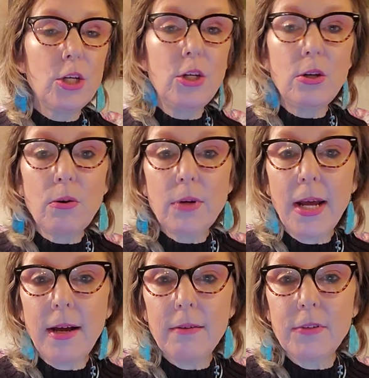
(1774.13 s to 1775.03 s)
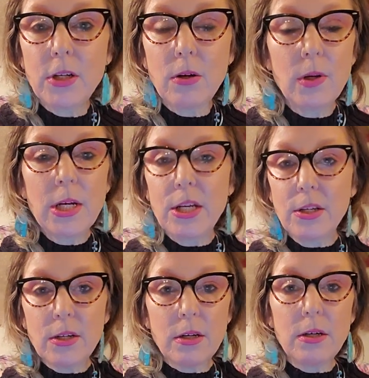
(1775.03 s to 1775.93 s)
You don't have, you know,
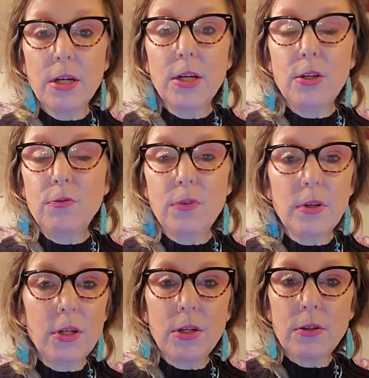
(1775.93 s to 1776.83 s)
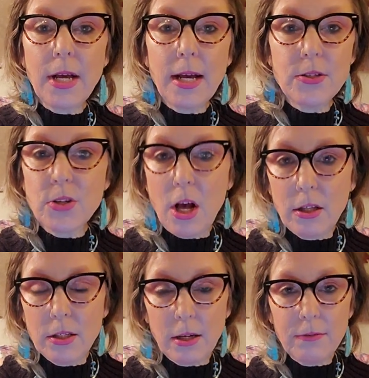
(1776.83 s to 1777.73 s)
you're you you're not
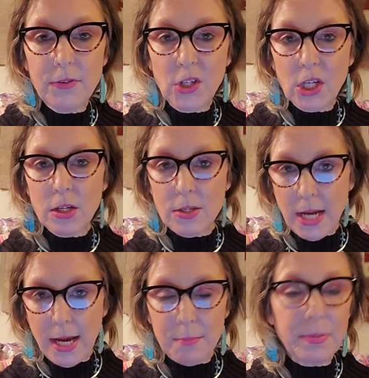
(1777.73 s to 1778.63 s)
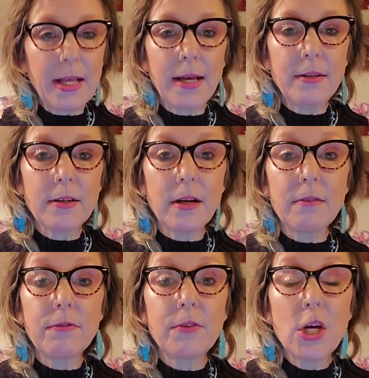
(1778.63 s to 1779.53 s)
tall enough. You're not blonde
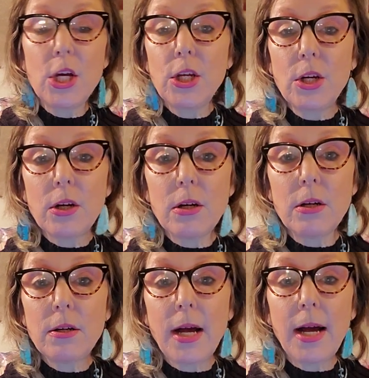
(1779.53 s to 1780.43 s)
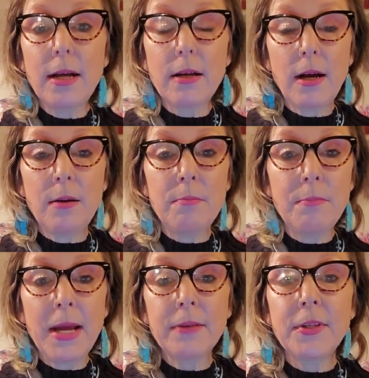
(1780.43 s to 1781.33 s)
enough. You're not um,
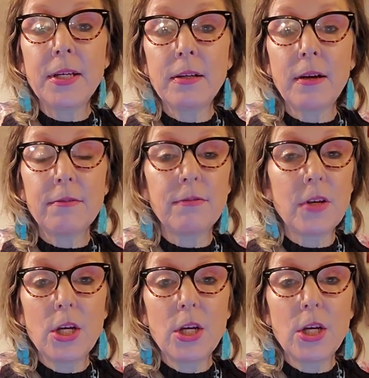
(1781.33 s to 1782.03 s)
manly enough.